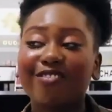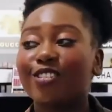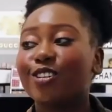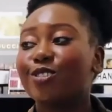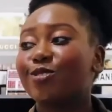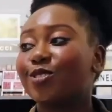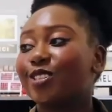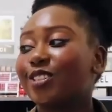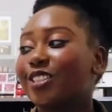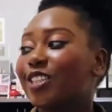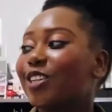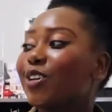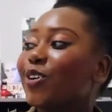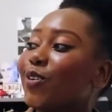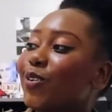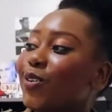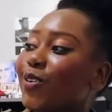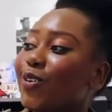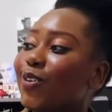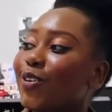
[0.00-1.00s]
if it was
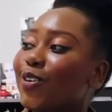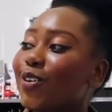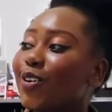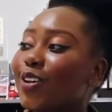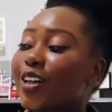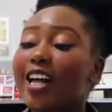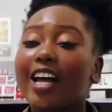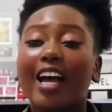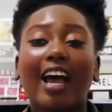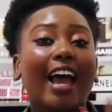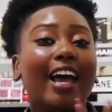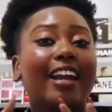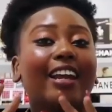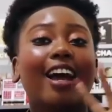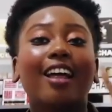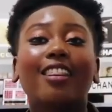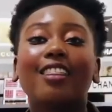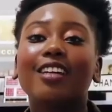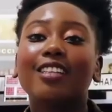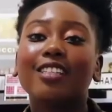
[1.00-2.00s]
cool, and
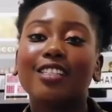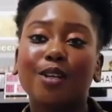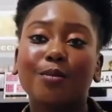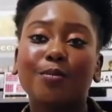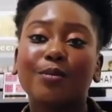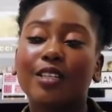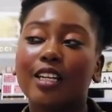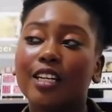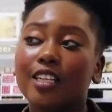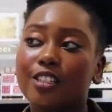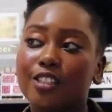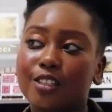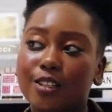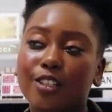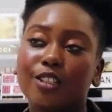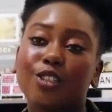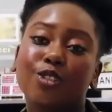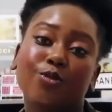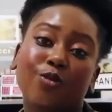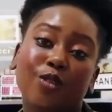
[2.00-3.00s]
other tips and
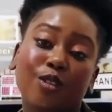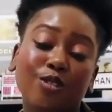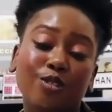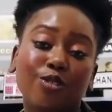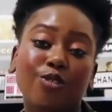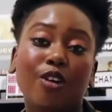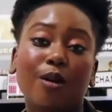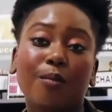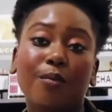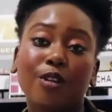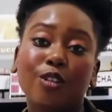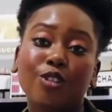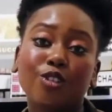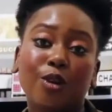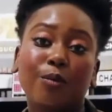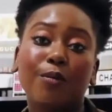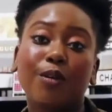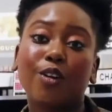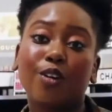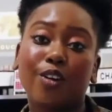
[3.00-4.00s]
tricks you want to know about
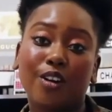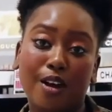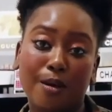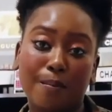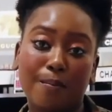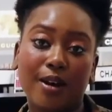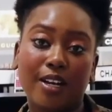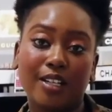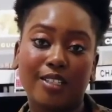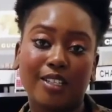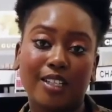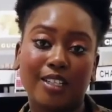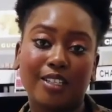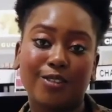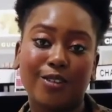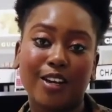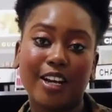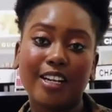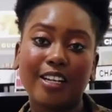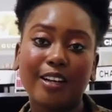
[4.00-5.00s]
shopping on a
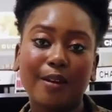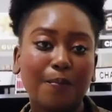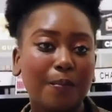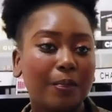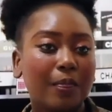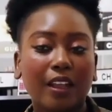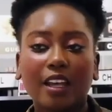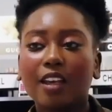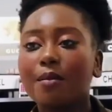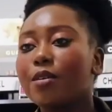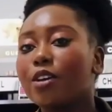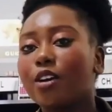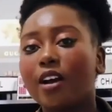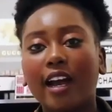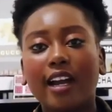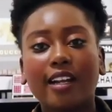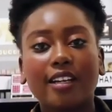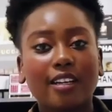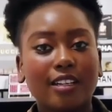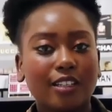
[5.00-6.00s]
budget, right? Give me your
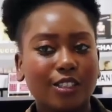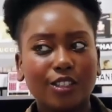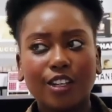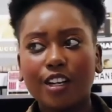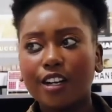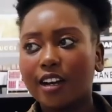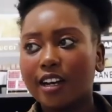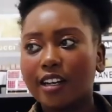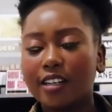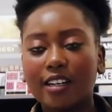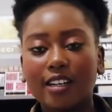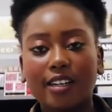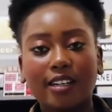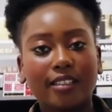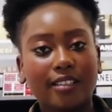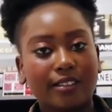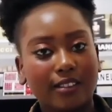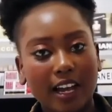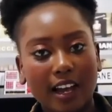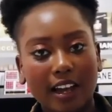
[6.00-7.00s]
ideas, share your
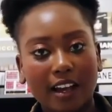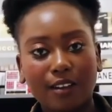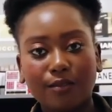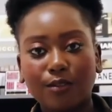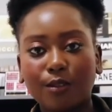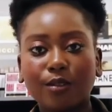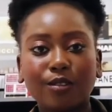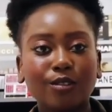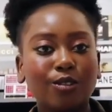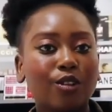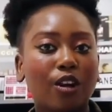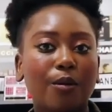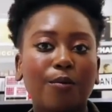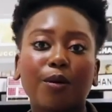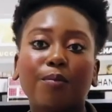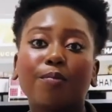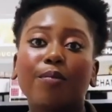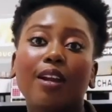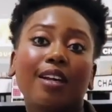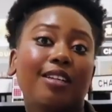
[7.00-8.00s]
ideas. Yeah, if you want to know
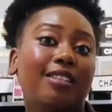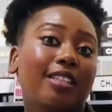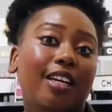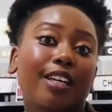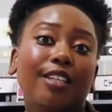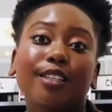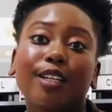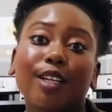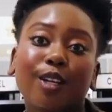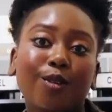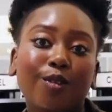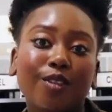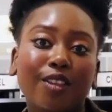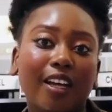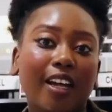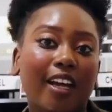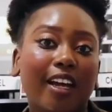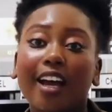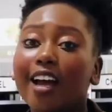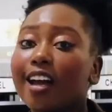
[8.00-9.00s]
about plus size
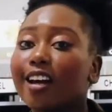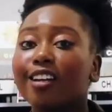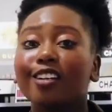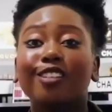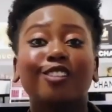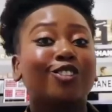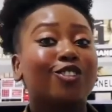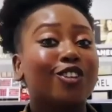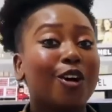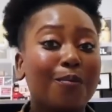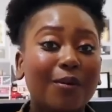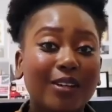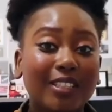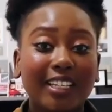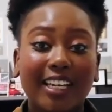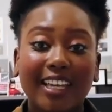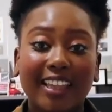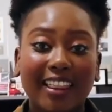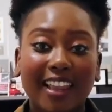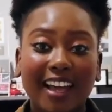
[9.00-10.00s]
clothing, drop
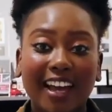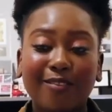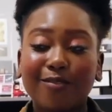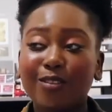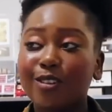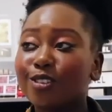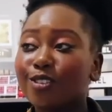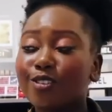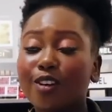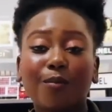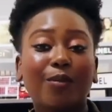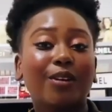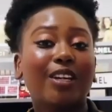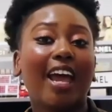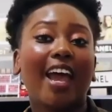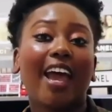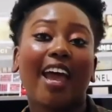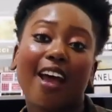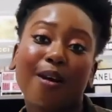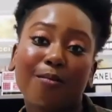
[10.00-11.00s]
it in there. If you want to know about
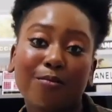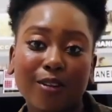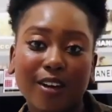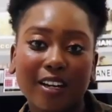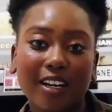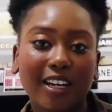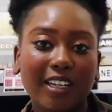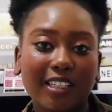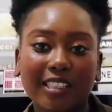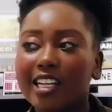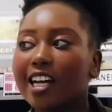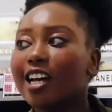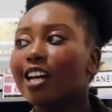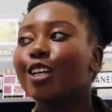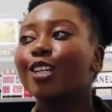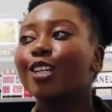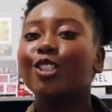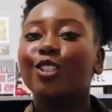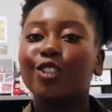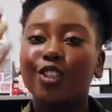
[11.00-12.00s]
hair products,
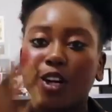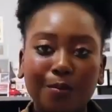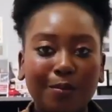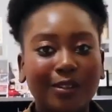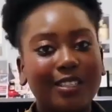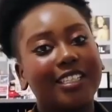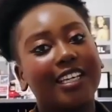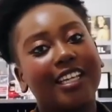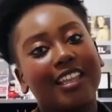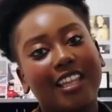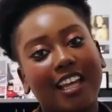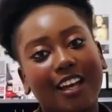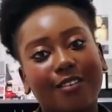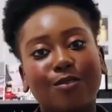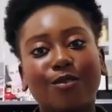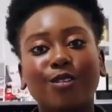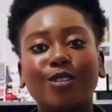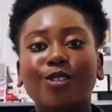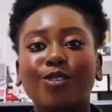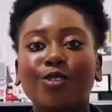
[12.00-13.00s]
drop it in there.
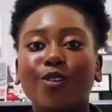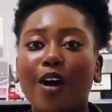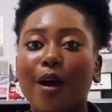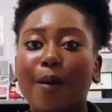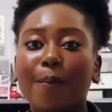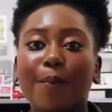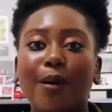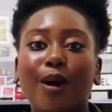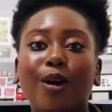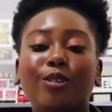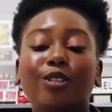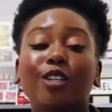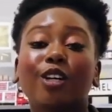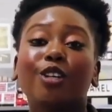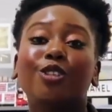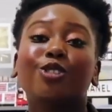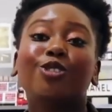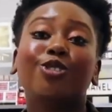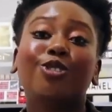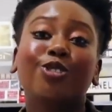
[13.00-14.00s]
If you want to know about
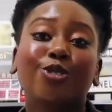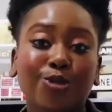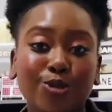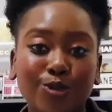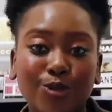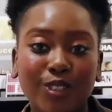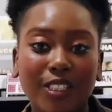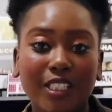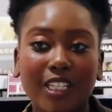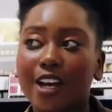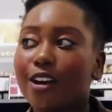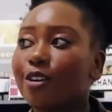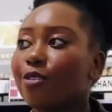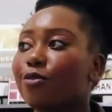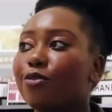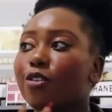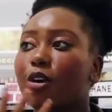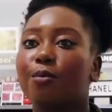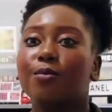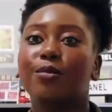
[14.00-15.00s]
shoes
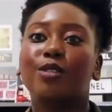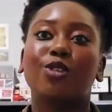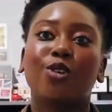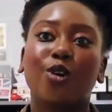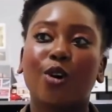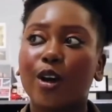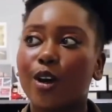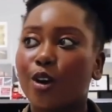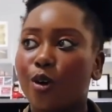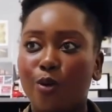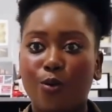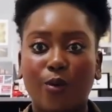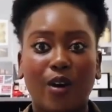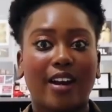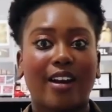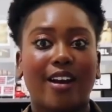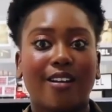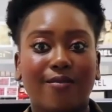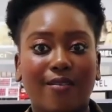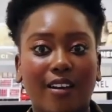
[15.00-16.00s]
from Toy or
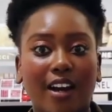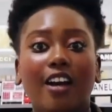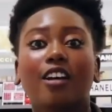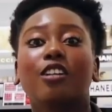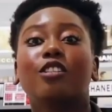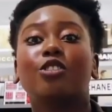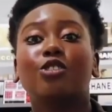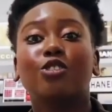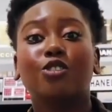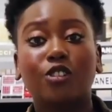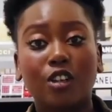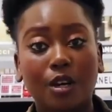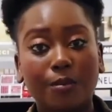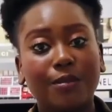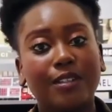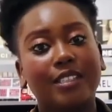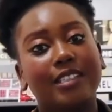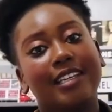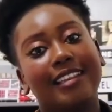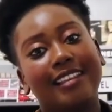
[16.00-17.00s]
wherever,
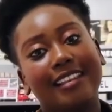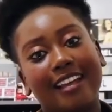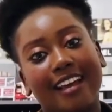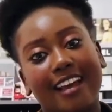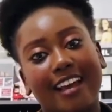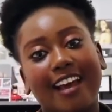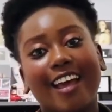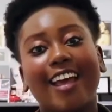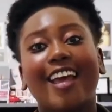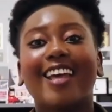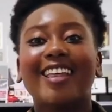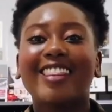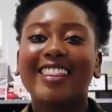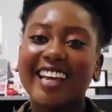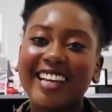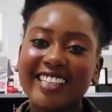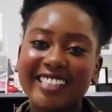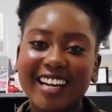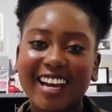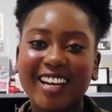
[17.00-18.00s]
drop it in there.
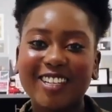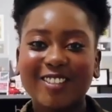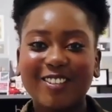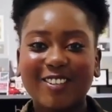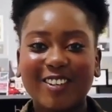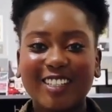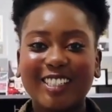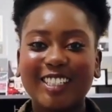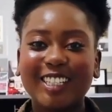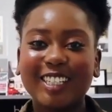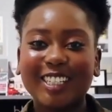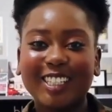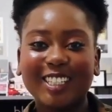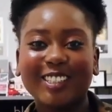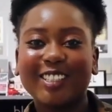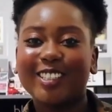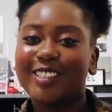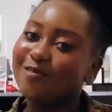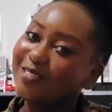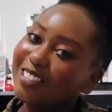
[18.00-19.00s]
Thanks guys for watching.
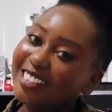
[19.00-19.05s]
This is